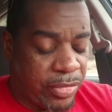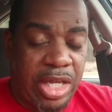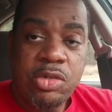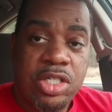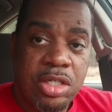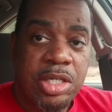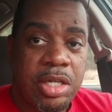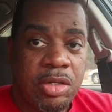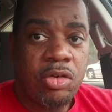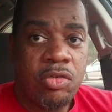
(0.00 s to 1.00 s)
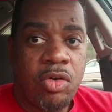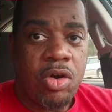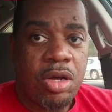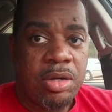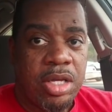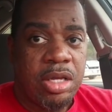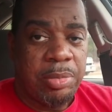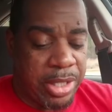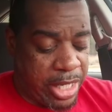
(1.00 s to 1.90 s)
I used to be a little raw. But